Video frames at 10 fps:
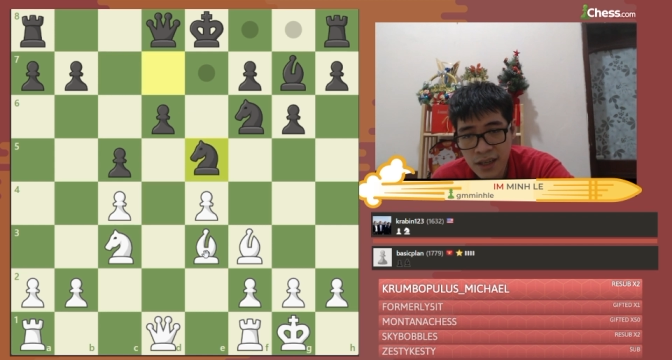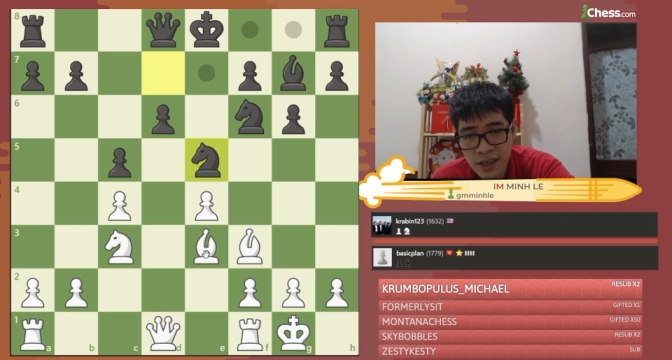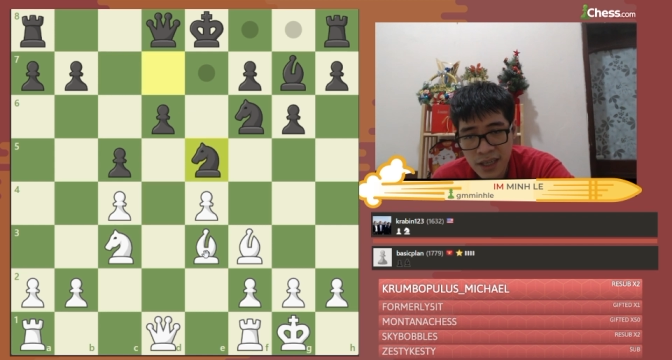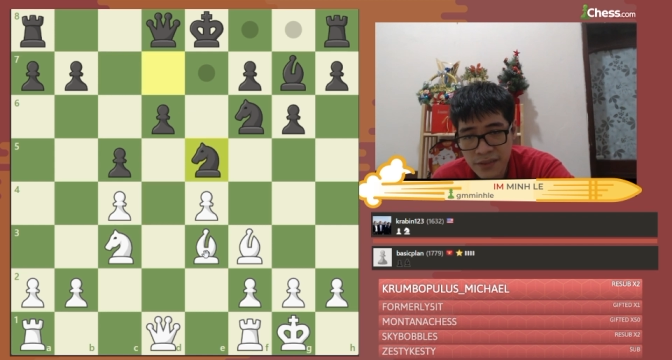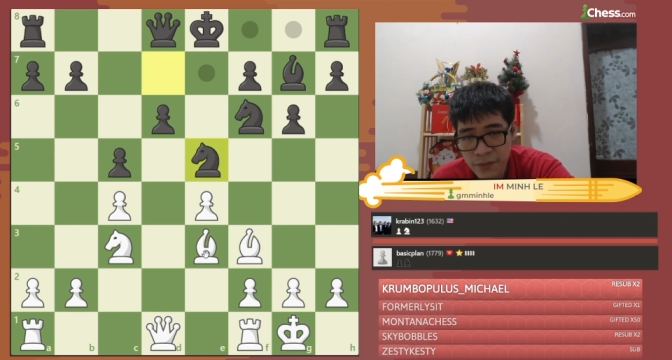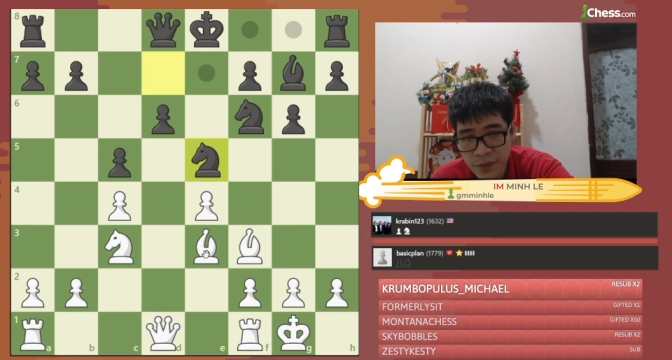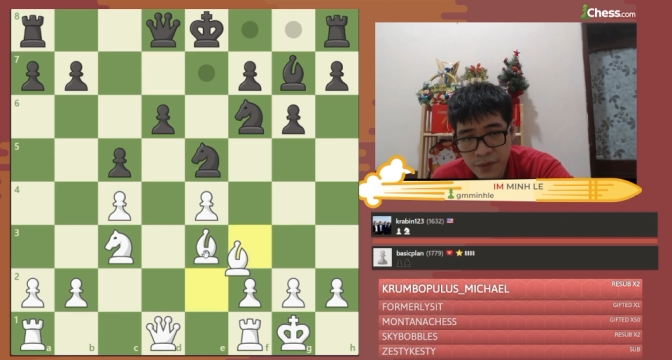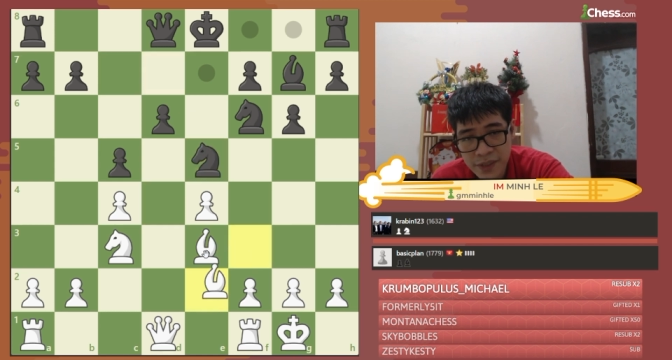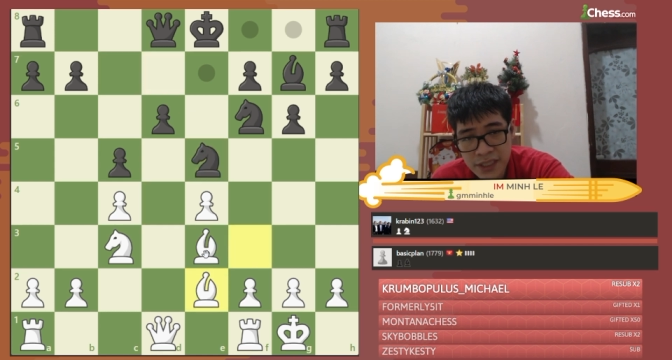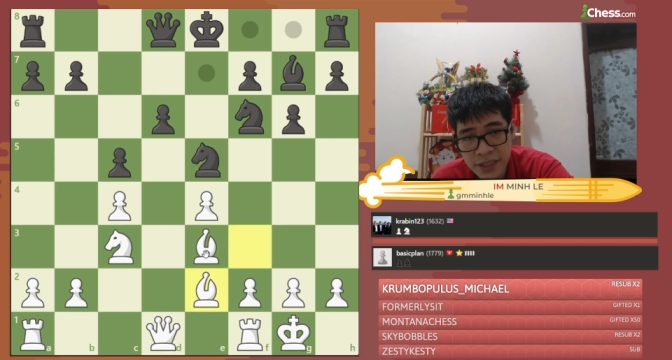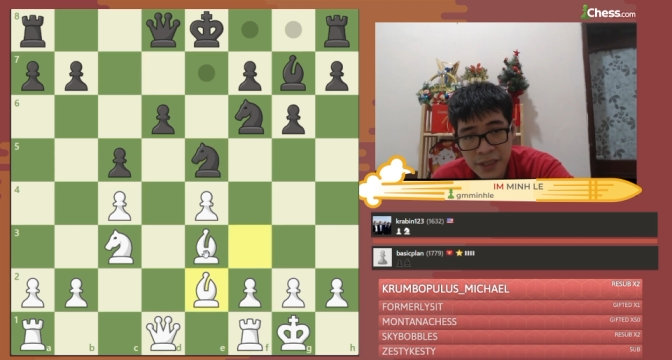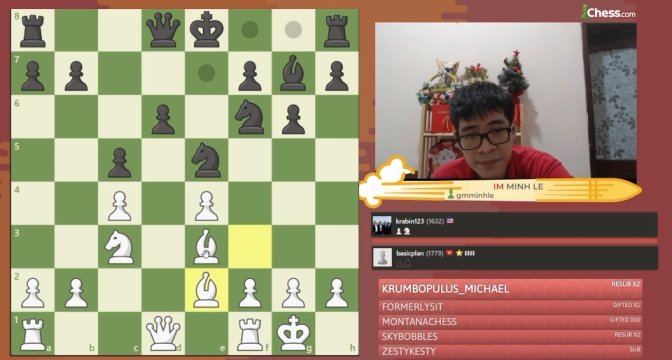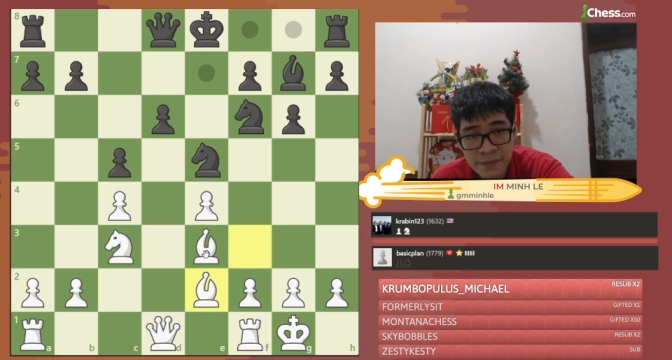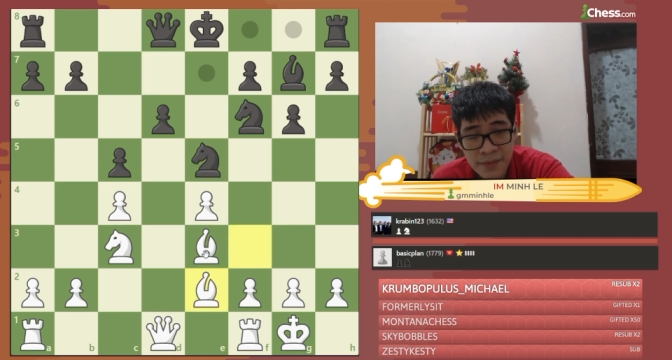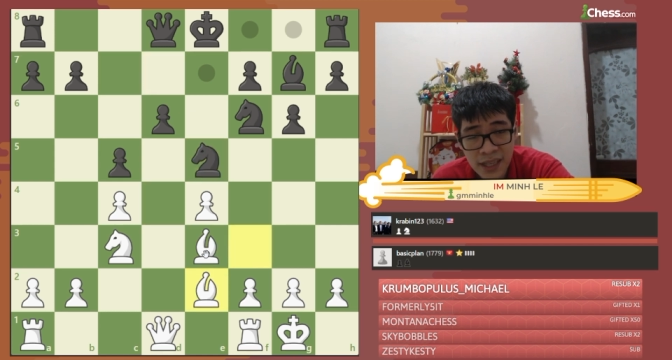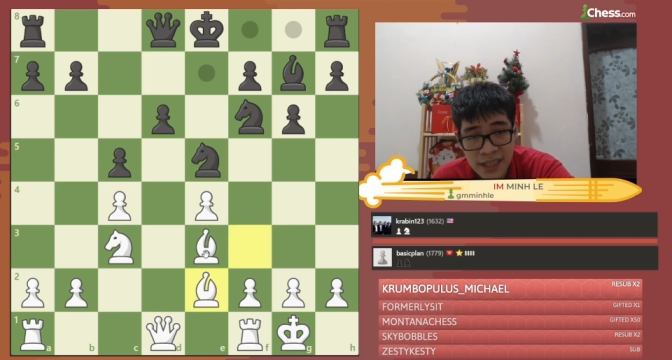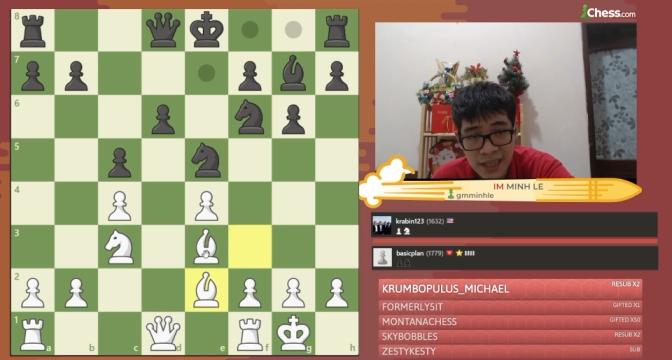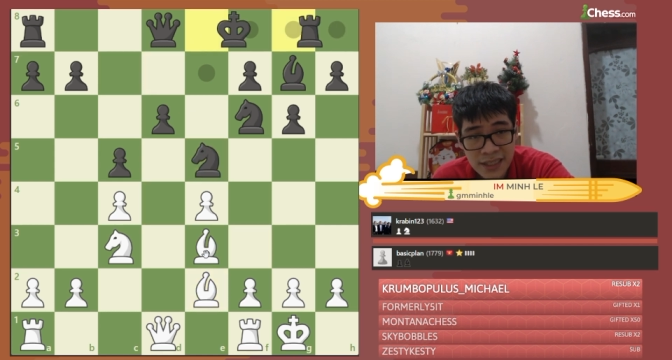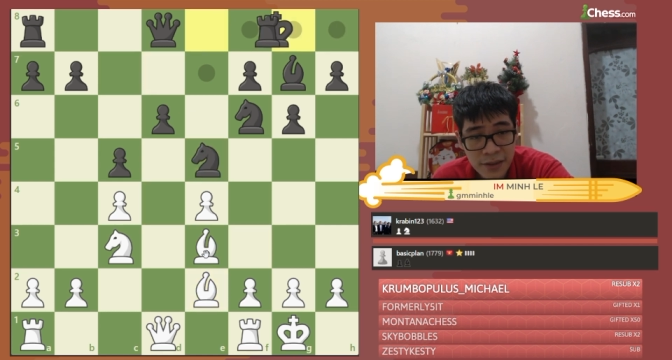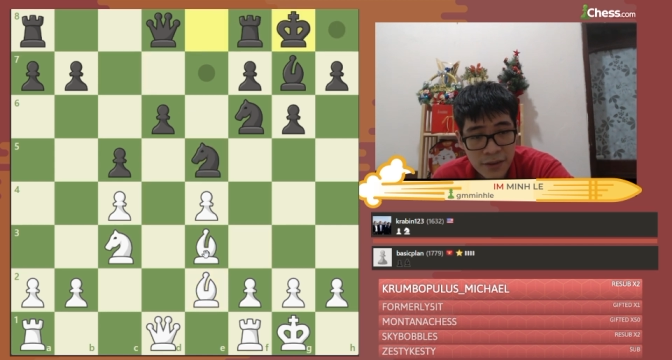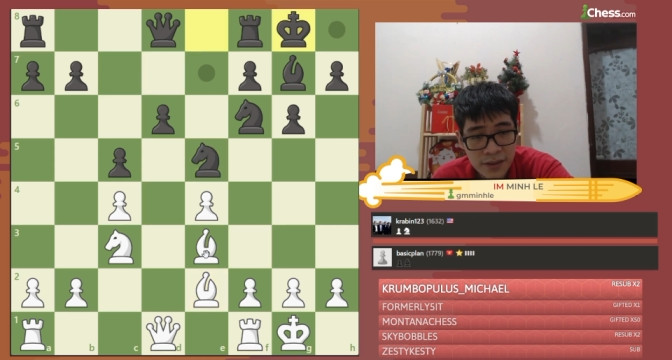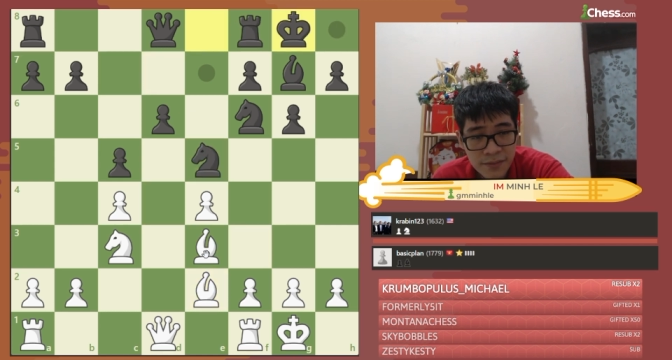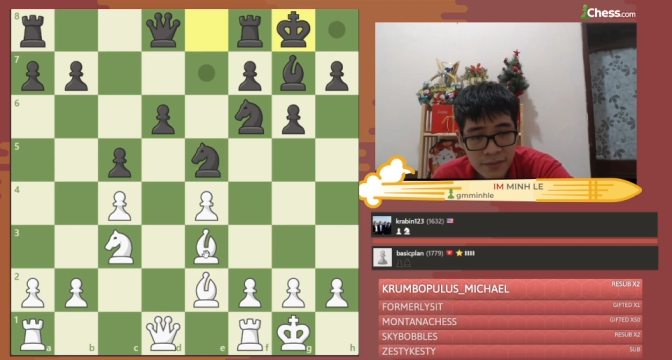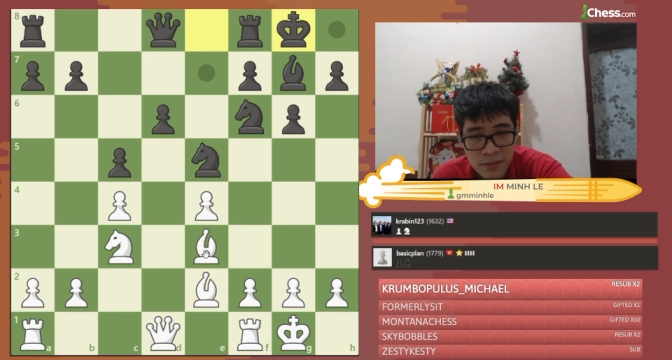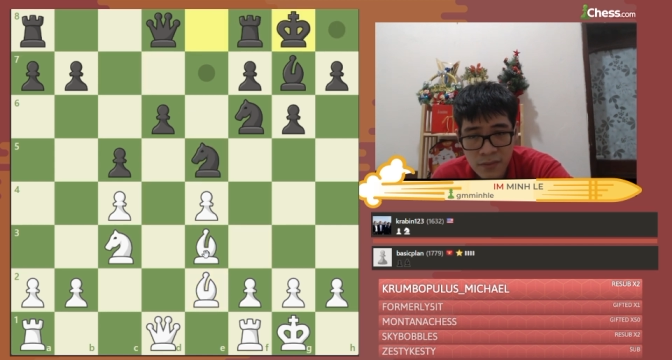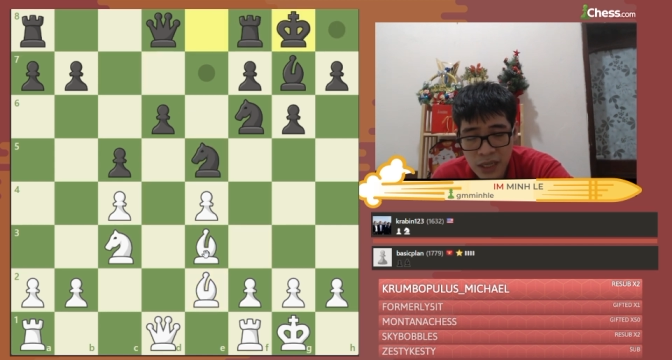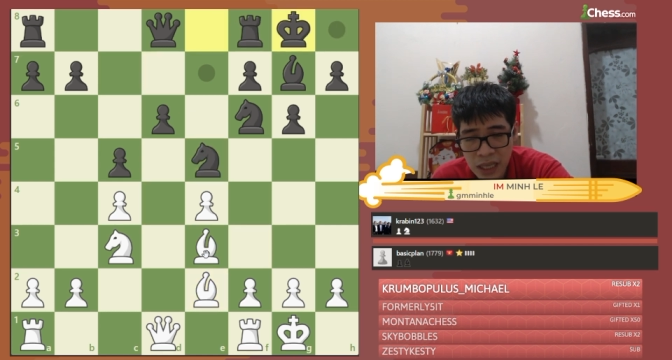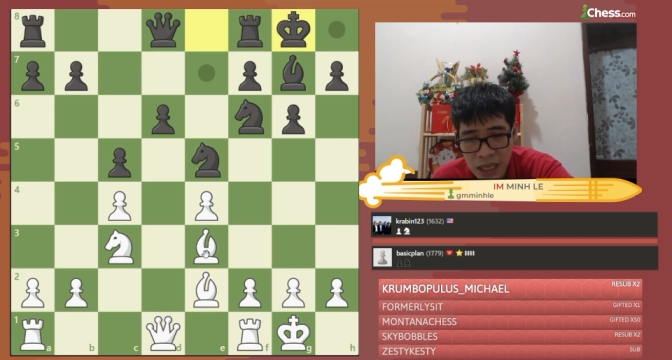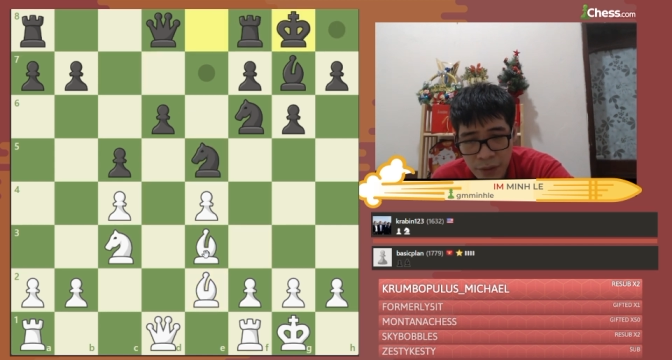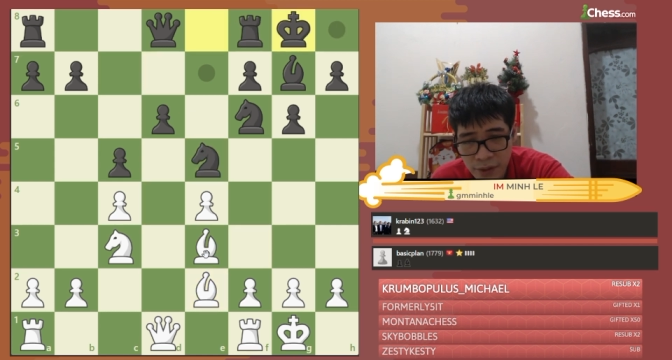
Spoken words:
It's bishop e2, castles, queen